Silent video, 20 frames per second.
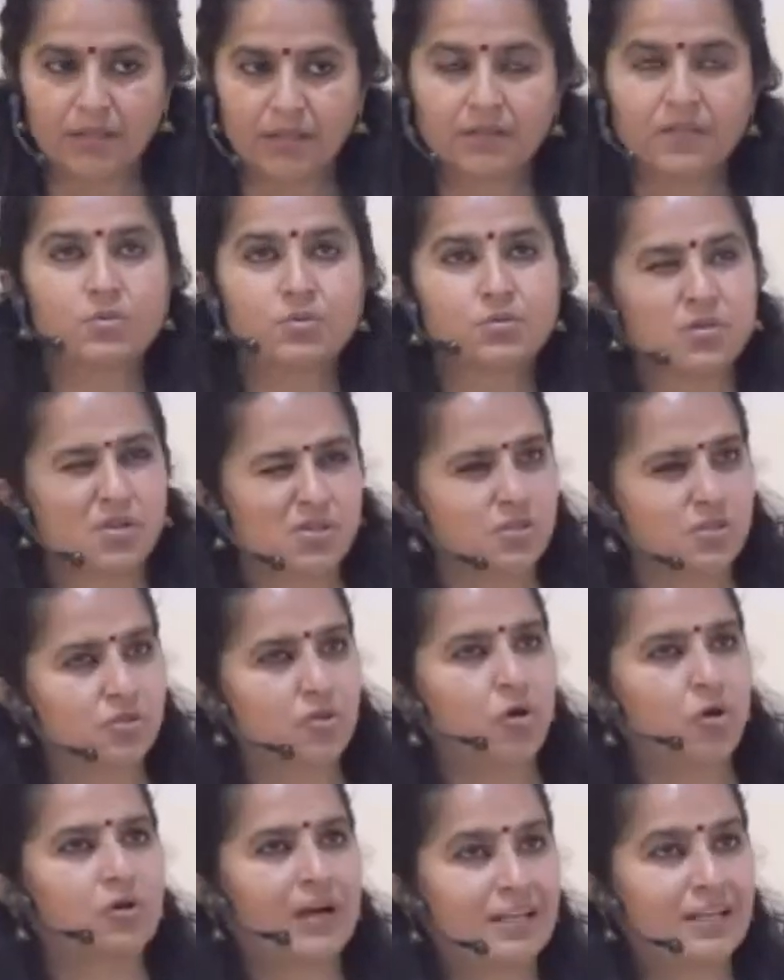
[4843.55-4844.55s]
This was also
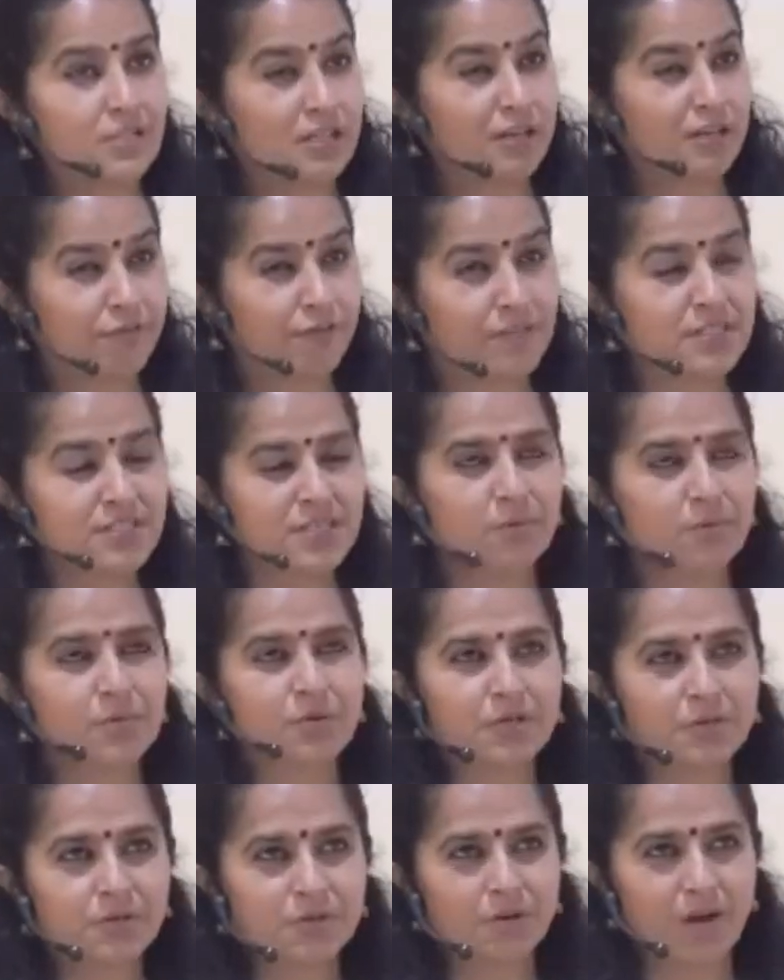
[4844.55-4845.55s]
talked actually first,
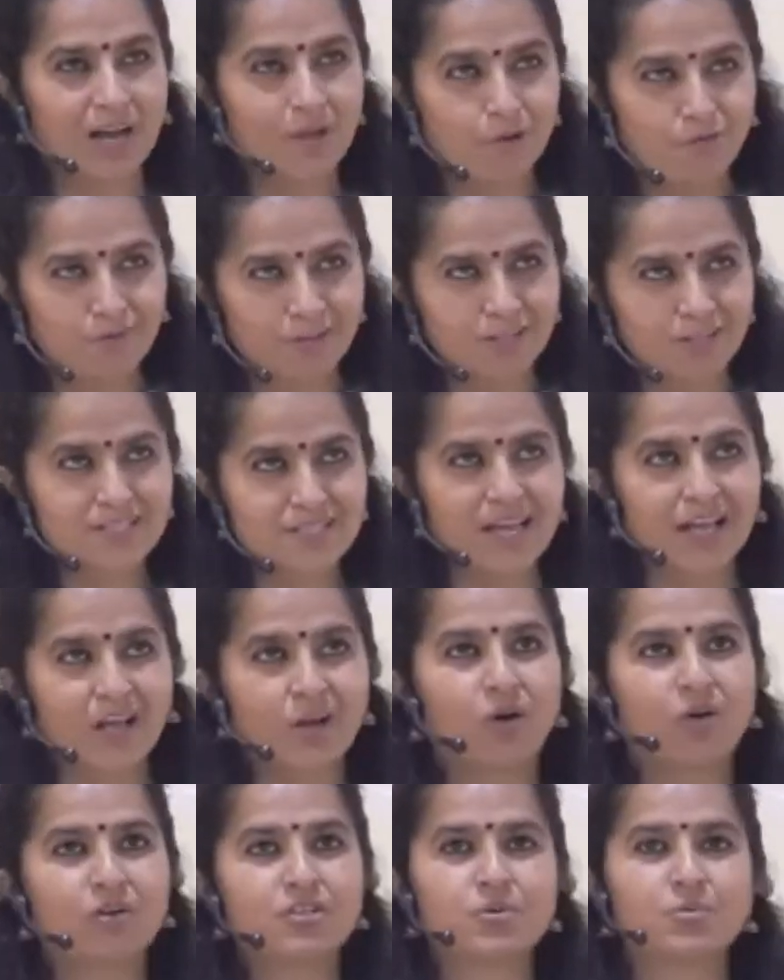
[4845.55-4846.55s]
Ayurveda
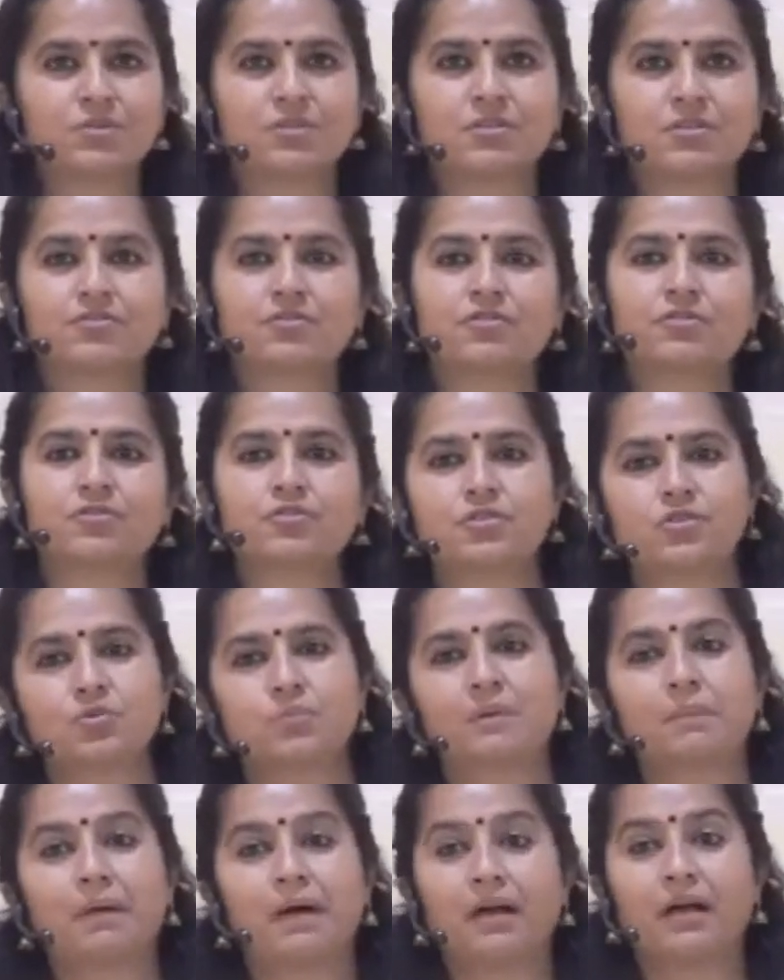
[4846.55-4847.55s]
psychology was introduced to
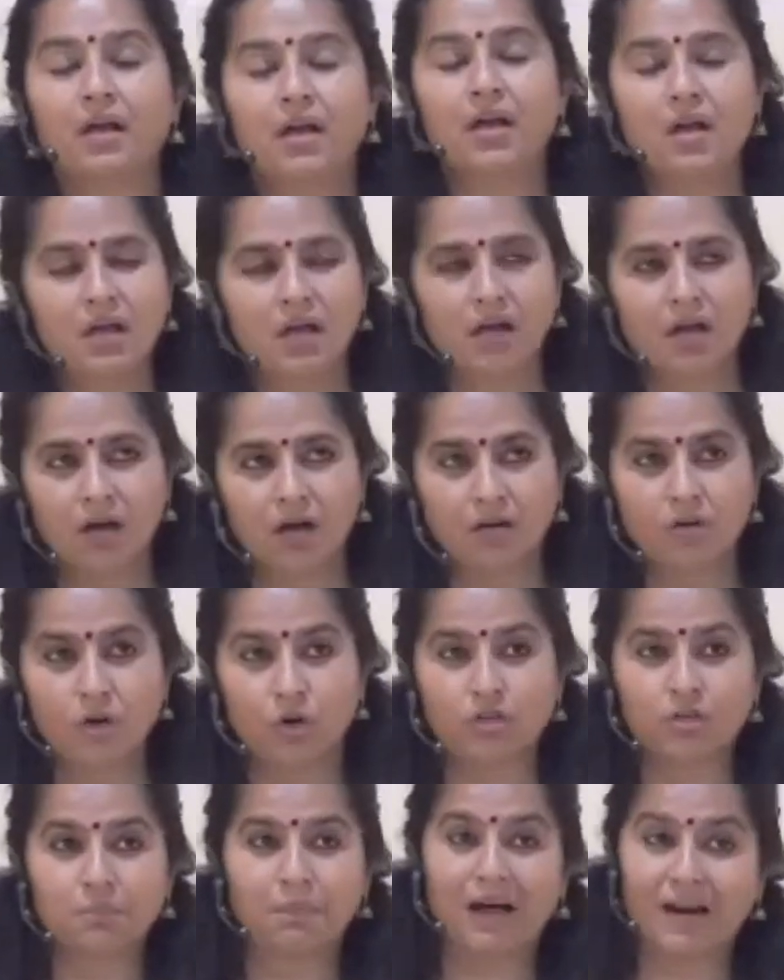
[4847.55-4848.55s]
me by
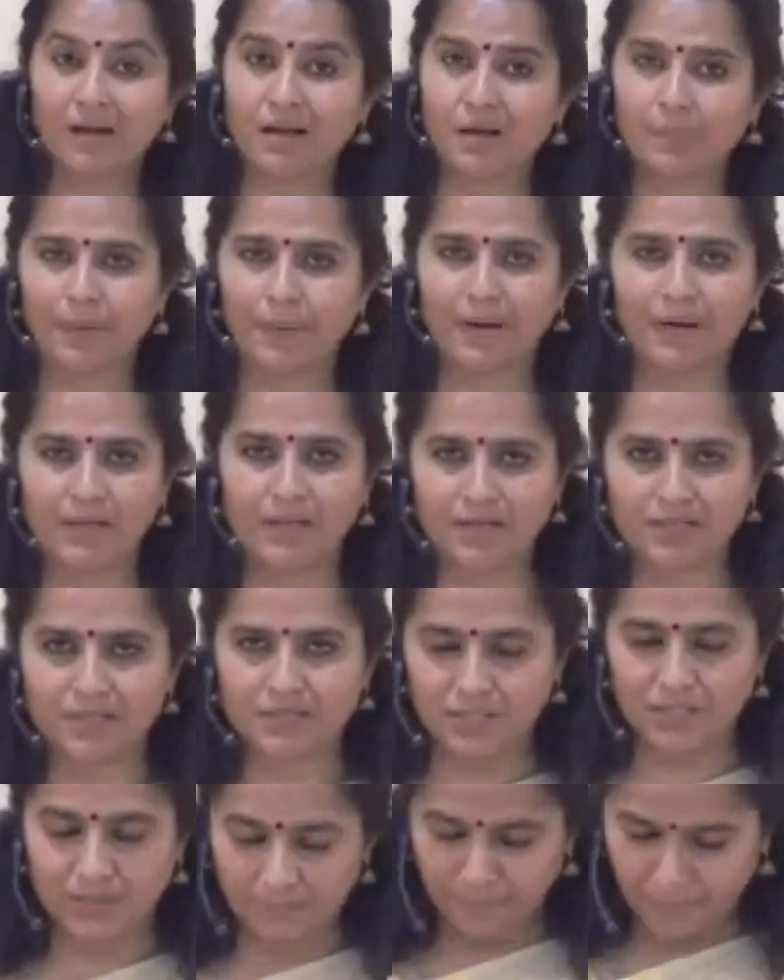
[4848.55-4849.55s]
Dr. Mala Kapadia
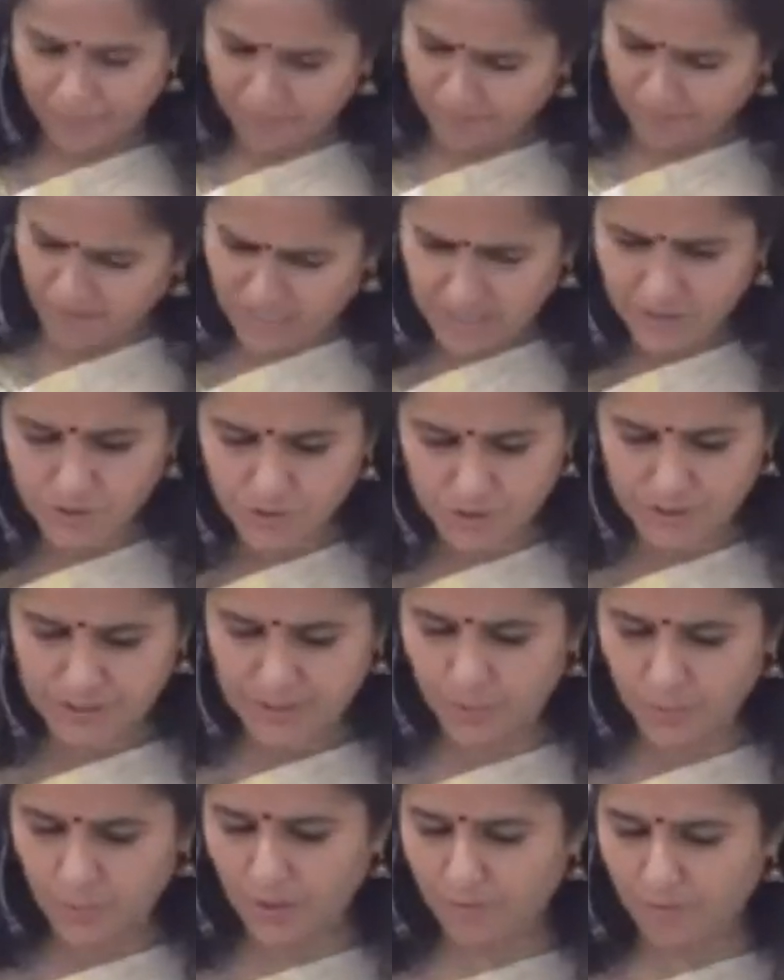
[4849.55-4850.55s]
ji. Very
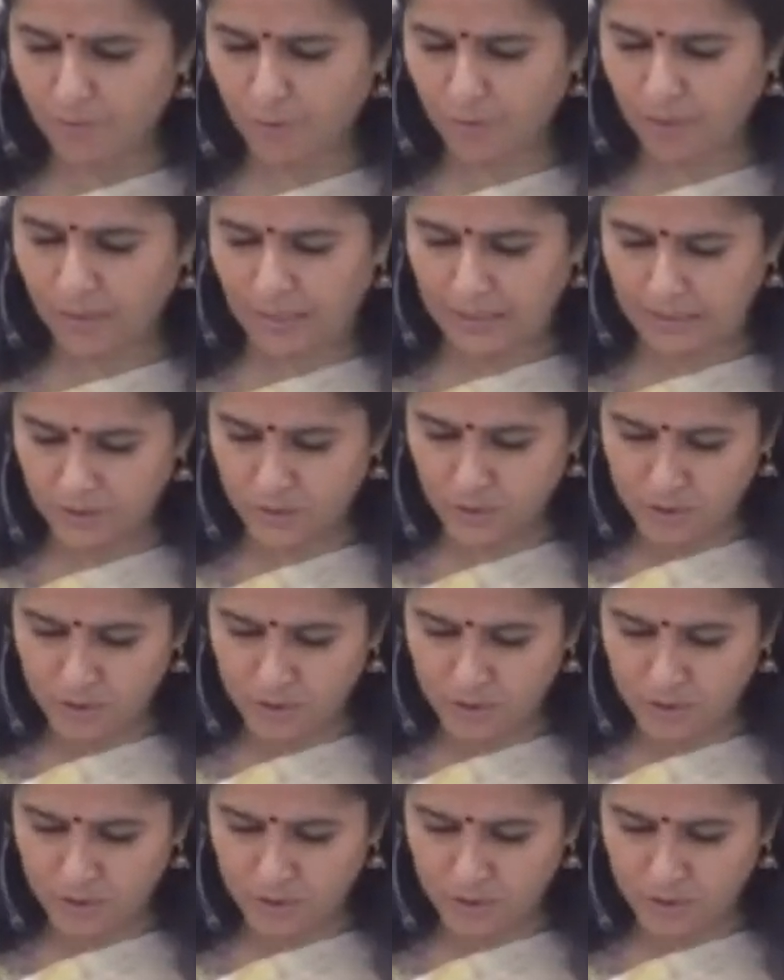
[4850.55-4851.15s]
interesting way of looking at it.